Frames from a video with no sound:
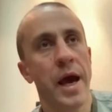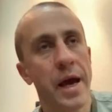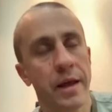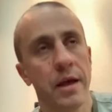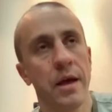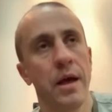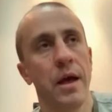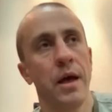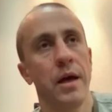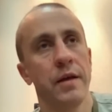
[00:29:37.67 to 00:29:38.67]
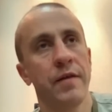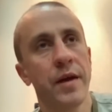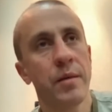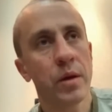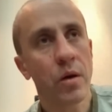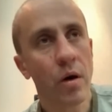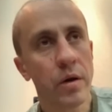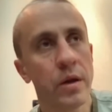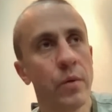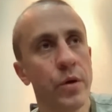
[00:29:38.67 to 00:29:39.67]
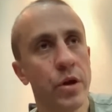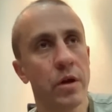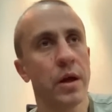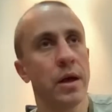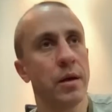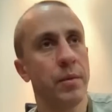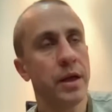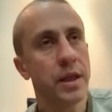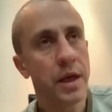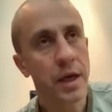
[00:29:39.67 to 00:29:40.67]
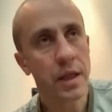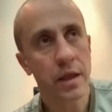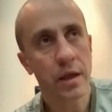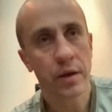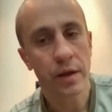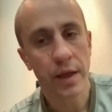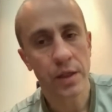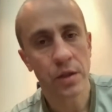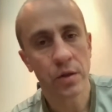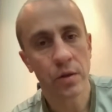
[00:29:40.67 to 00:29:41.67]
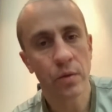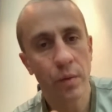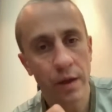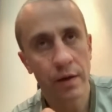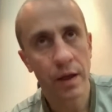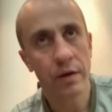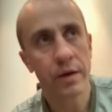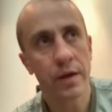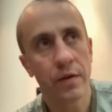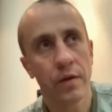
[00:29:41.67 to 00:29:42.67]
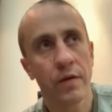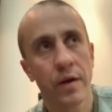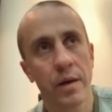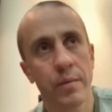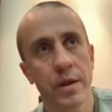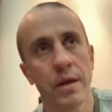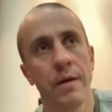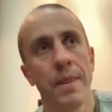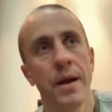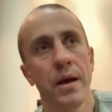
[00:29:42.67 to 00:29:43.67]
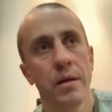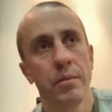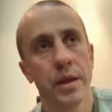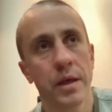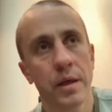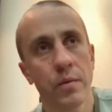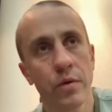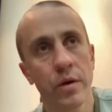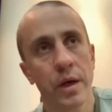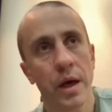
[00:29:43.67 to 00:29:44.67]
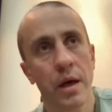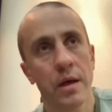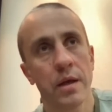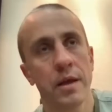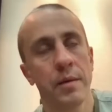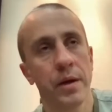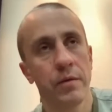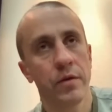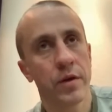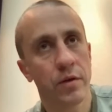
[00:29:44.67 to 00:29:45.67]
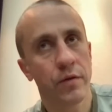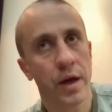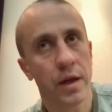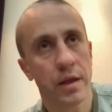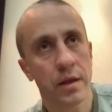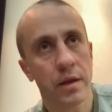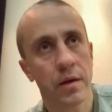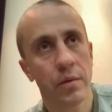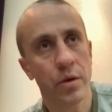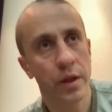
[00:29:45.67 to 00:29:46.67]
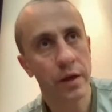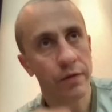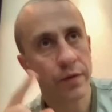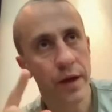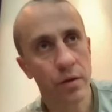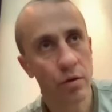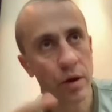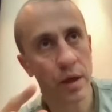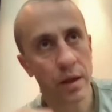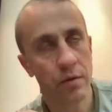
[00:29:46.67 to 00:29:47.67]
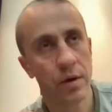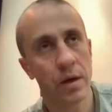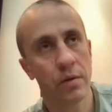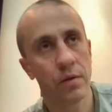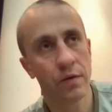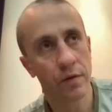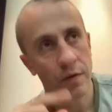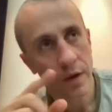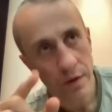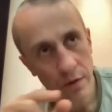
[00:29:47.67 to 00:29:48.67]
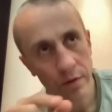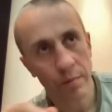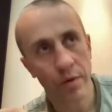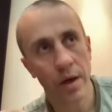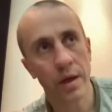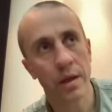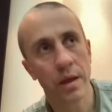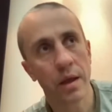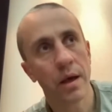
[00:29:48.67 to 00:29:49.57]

As a stable coin, which maintains the connection to $1 at all times, but they can work as some kind of a reserve asset, which like fluctuates around a certain price.